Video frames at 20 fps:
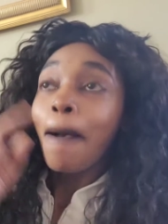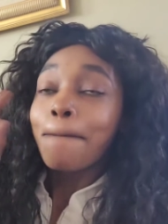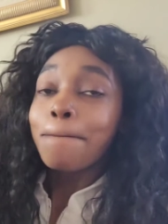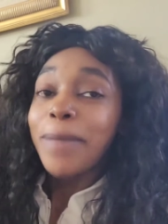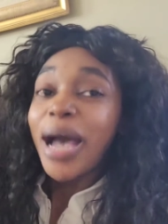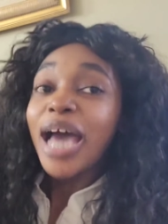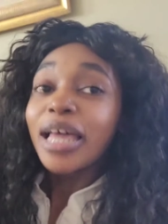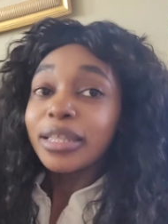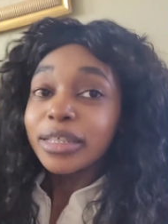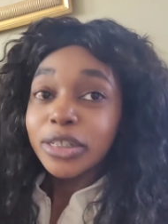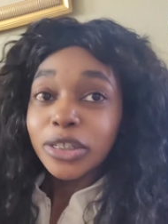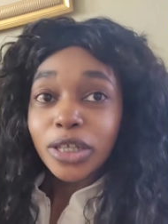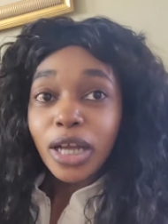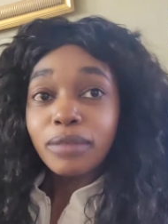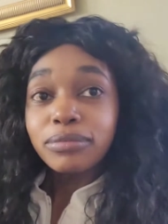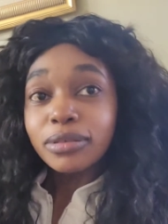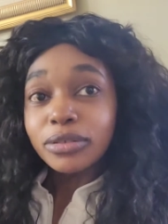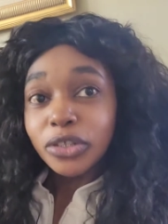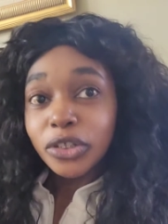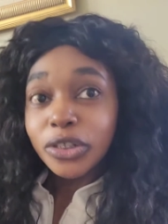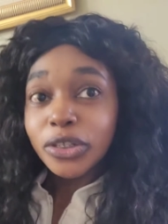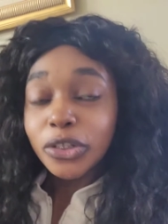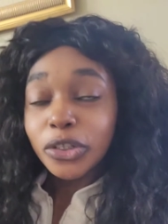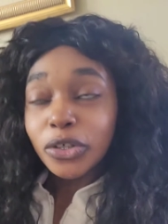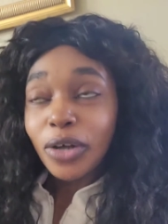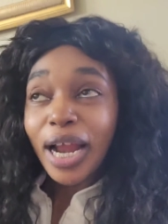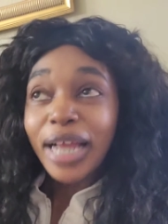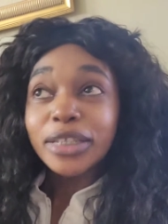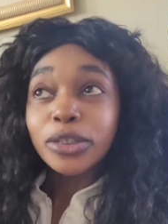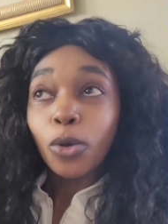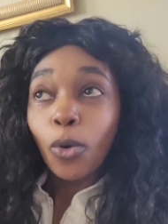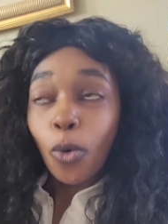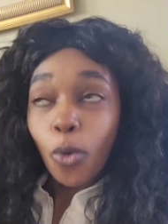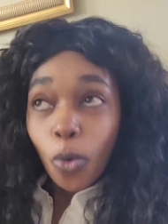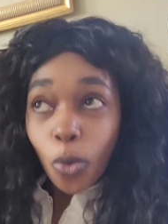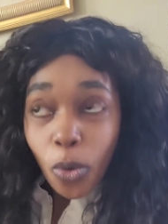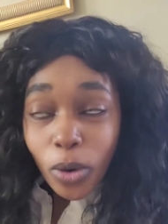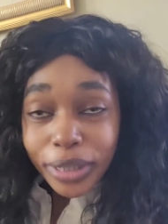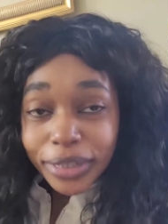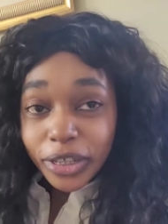by the stripes of jesus christ
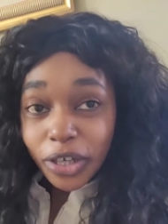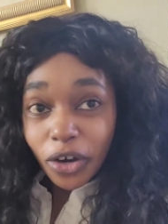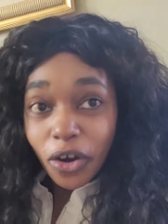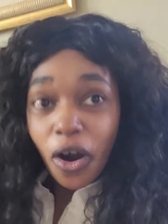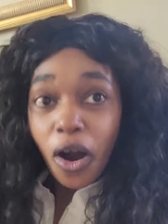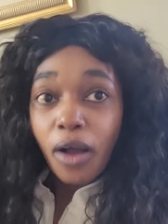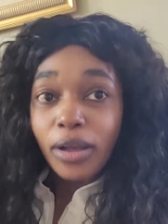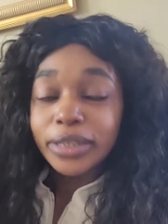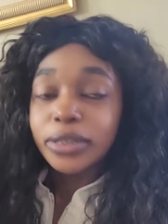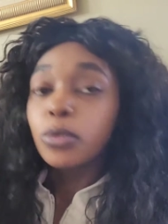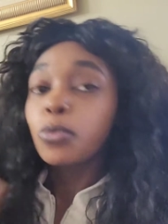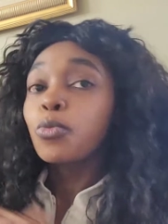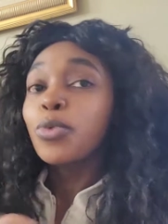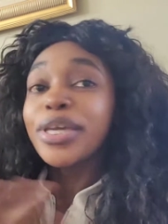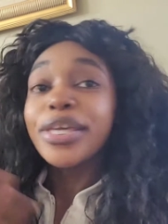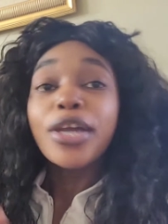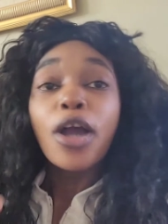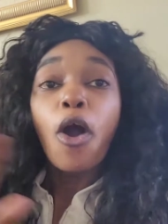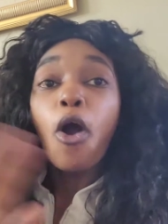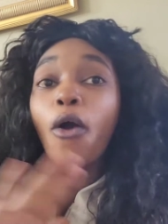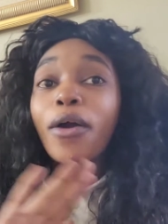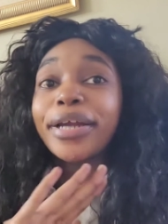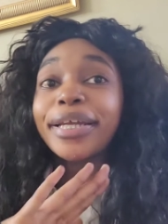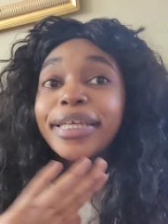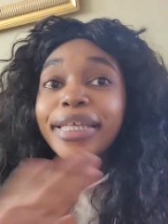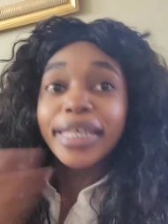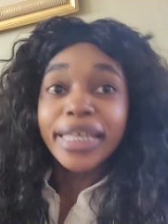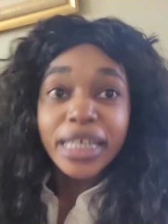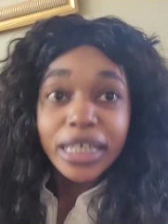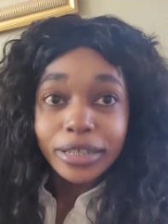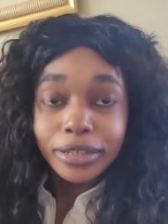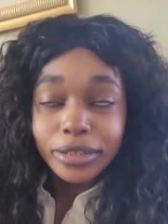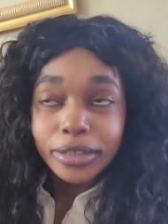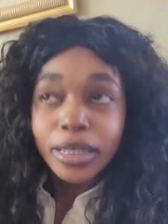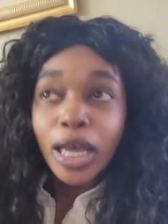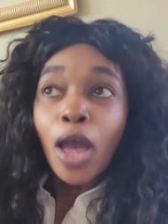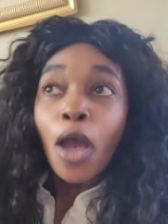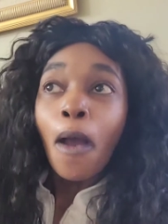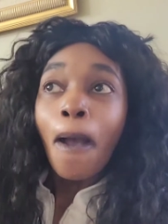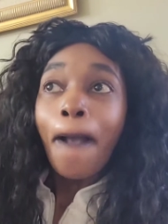on the cross we are
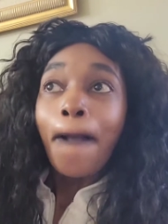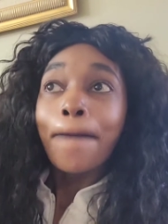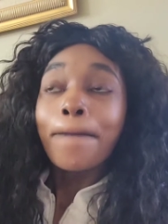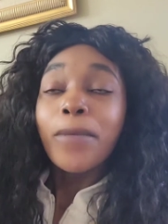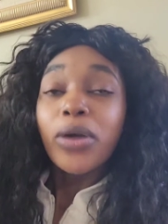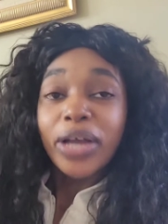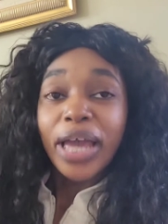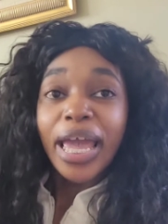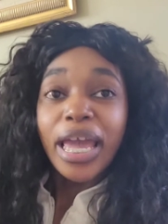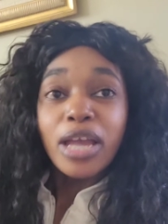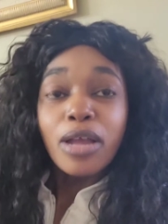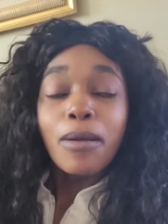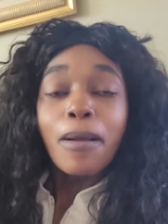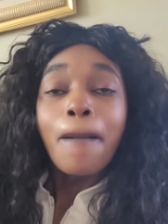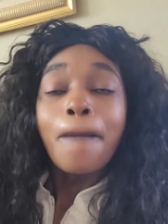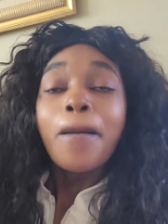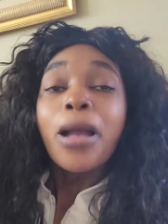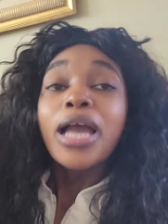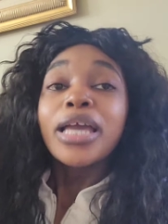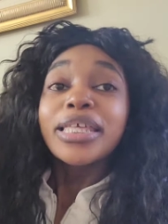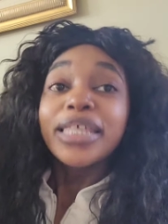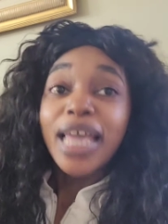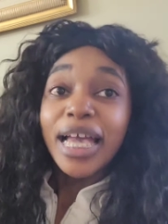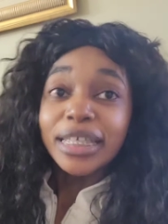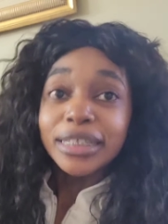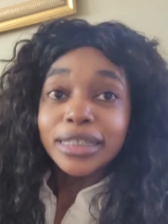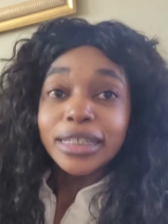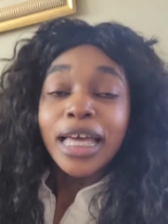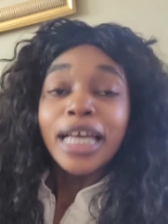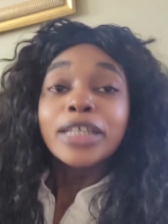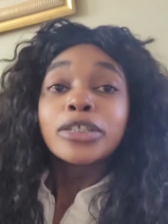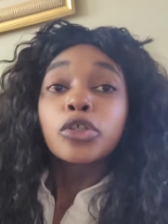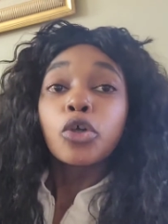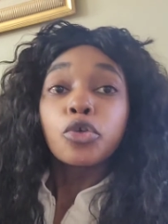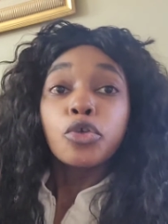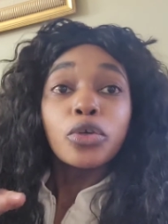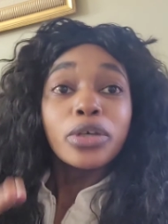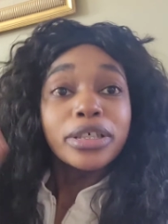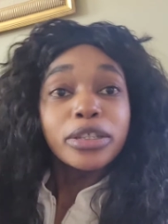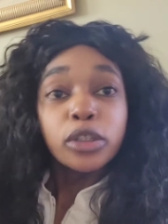healed okay Yes. So
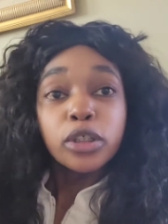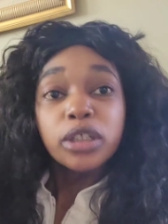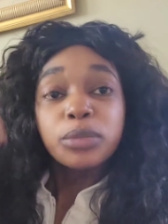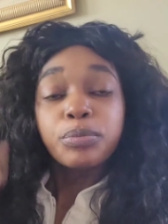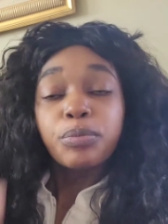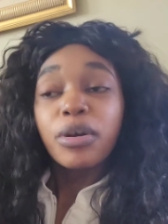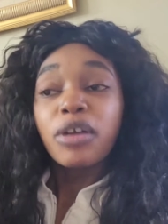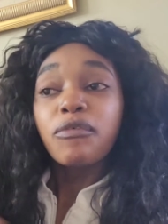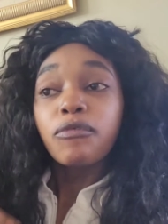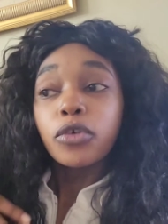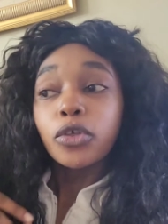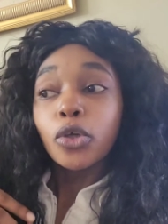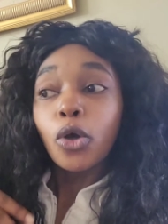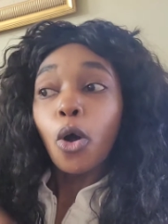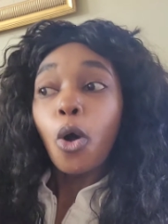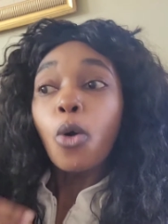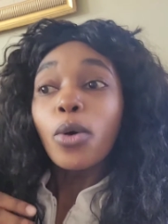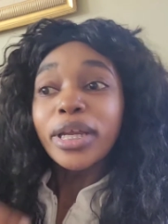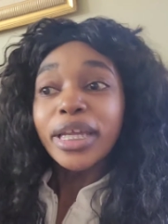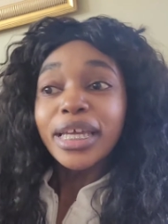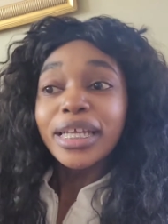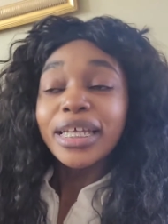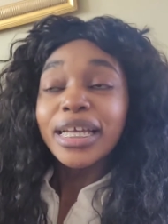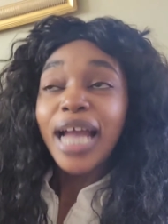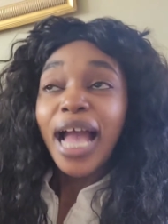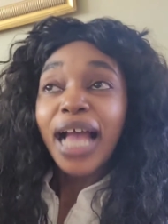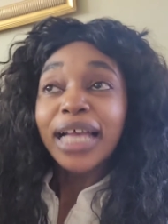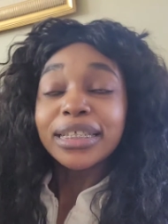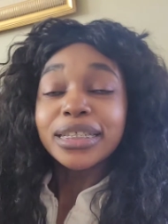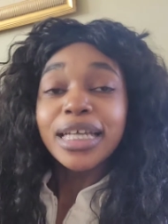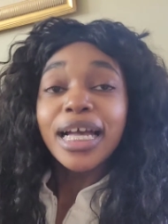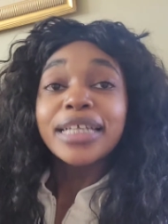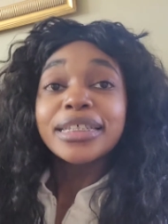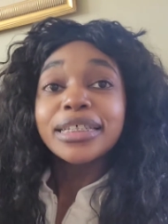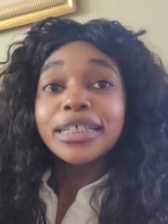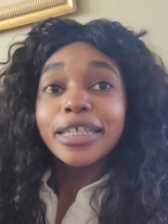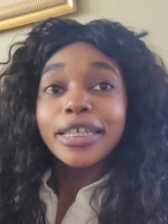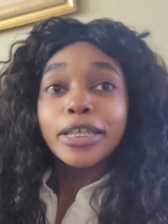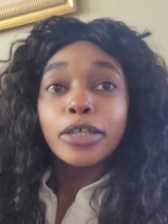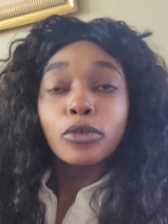you could just pray for your own healing. Ask God
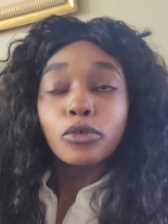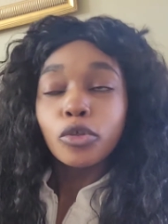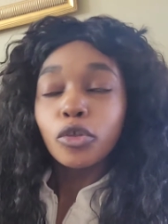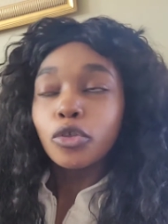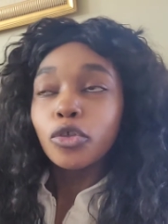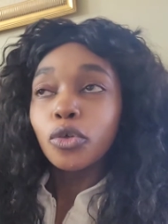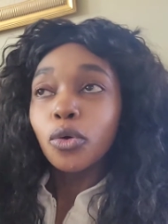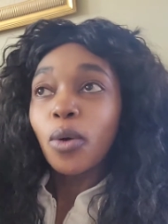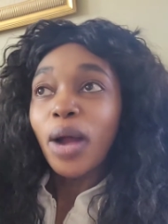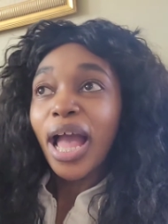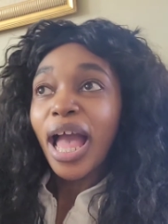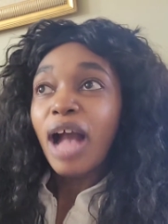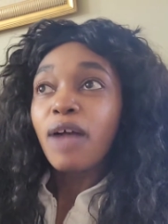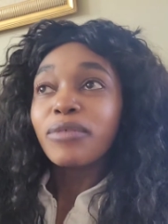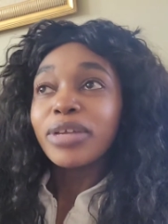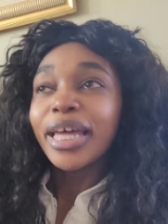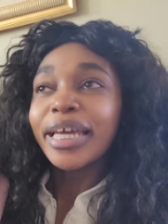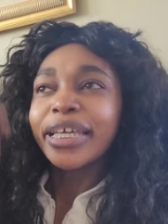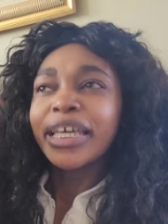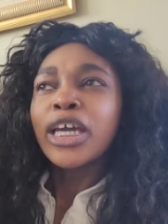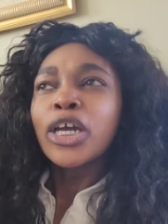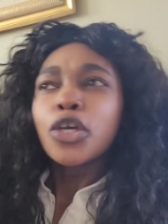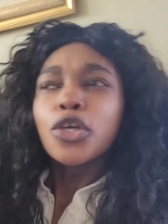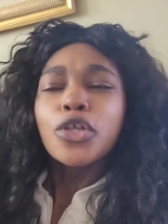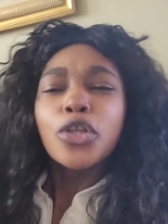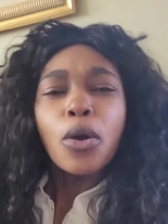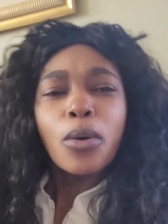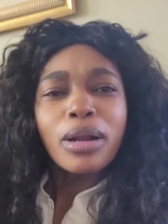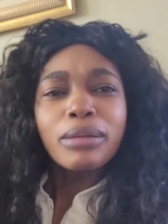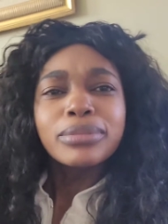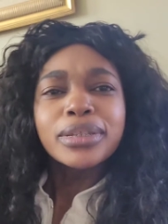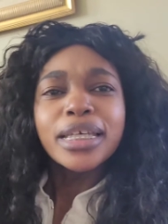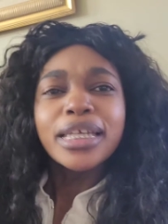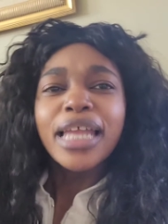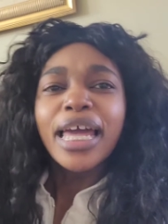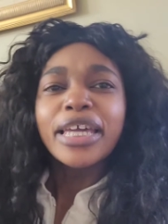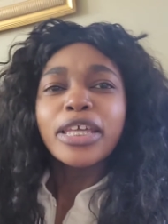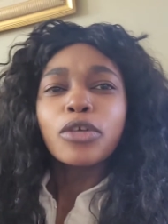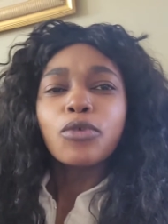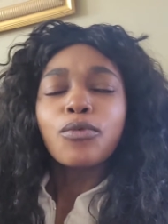to heal you. You don't have like you know what I'm saying?
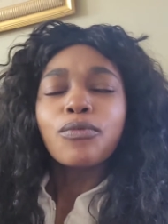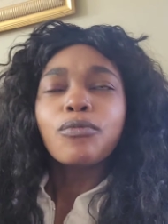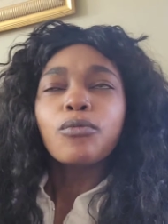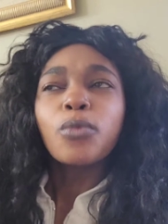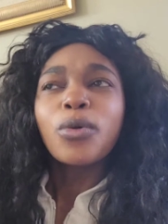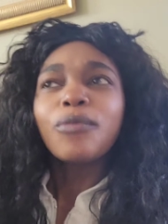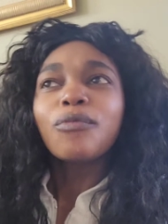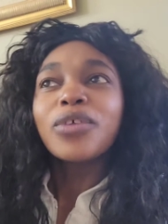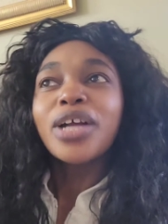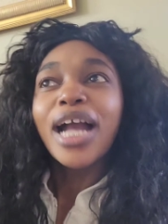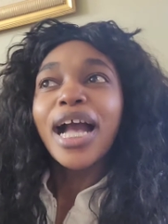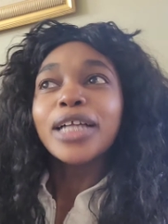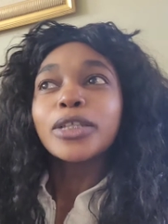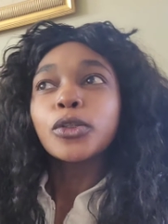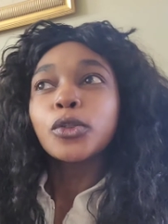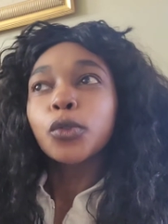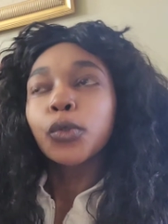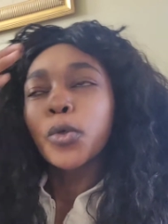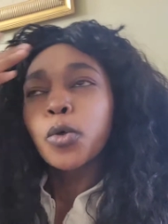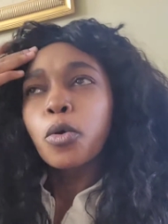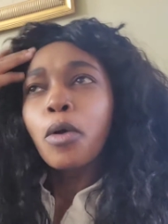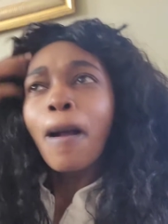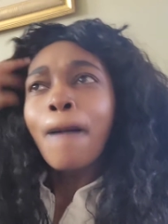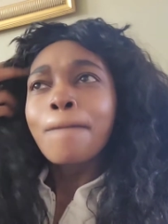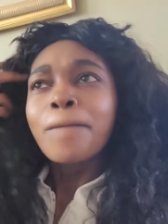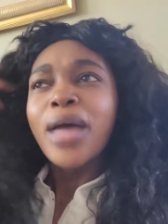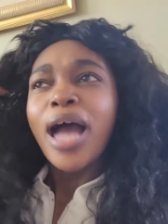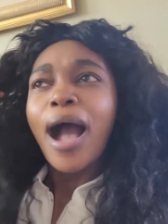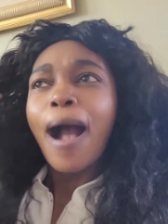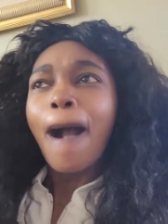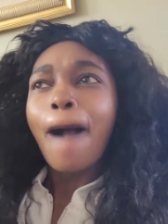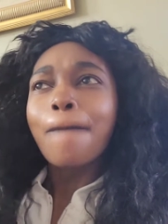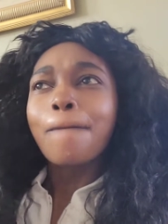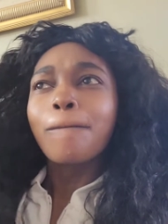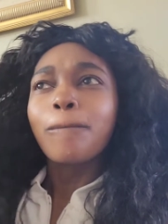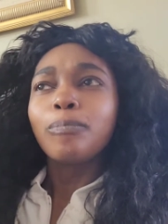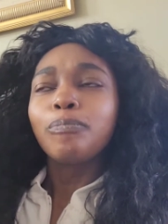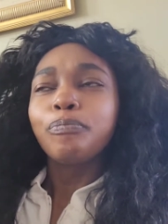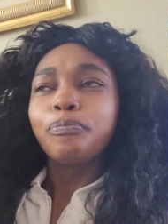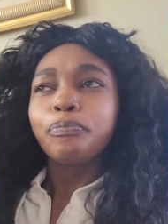Like you we've got to
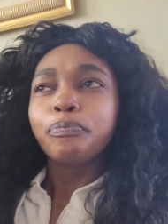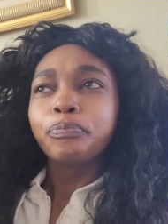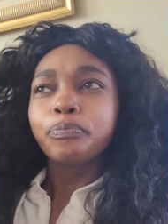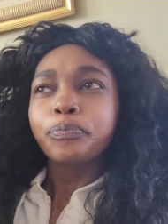um